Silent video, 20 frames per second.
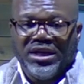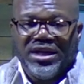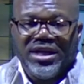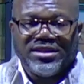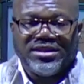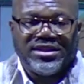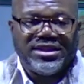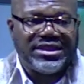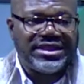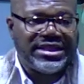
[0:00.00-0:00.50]
of
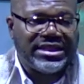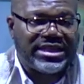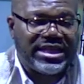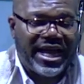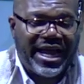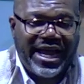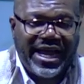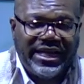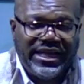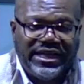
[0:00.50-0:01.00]
the
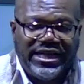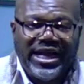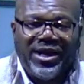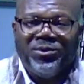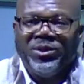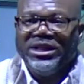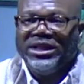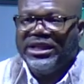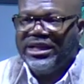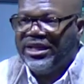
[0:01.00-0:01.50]
society that we
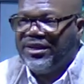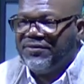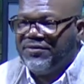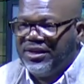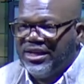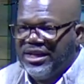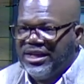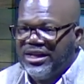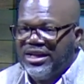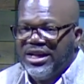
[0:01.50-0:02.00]
live
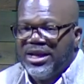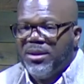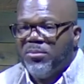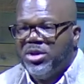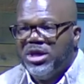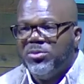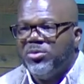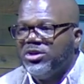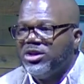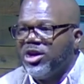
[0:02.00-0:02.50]
in,
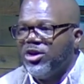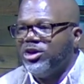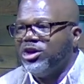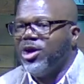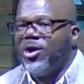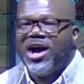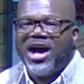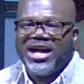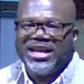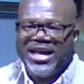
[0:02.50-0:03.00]
people don't know
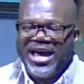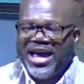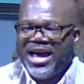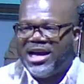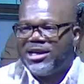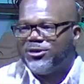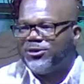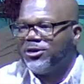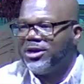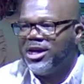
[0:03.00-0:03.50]
how to ask
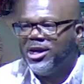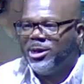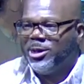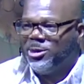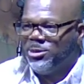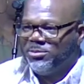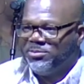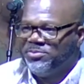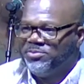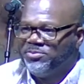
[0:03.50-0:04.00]
for help.
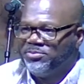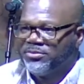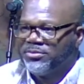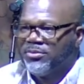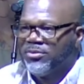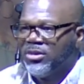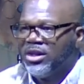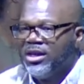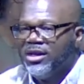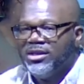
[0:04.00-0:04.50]

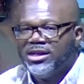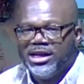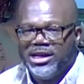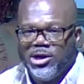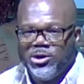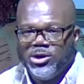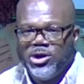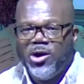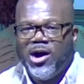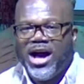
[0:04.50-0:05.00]
They don't
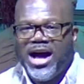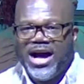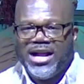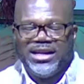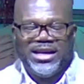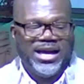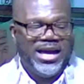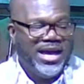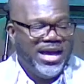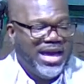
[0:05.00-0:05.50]
know how
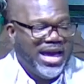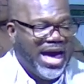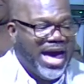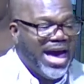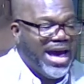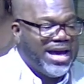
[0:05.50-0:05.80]
to ask